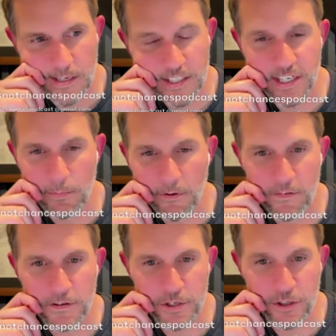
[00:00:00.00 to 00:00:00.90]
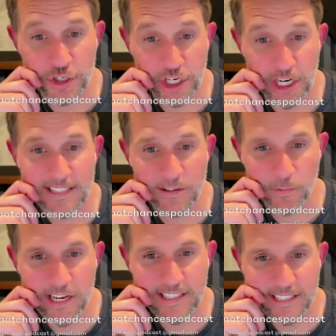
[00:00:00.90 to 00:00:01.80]
some of the, the shots
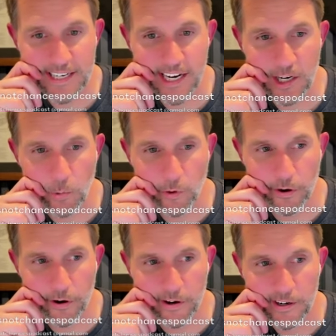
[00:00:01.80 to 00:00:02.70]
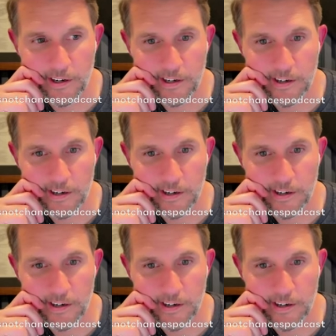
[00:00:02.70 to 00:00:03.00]
that we had to take were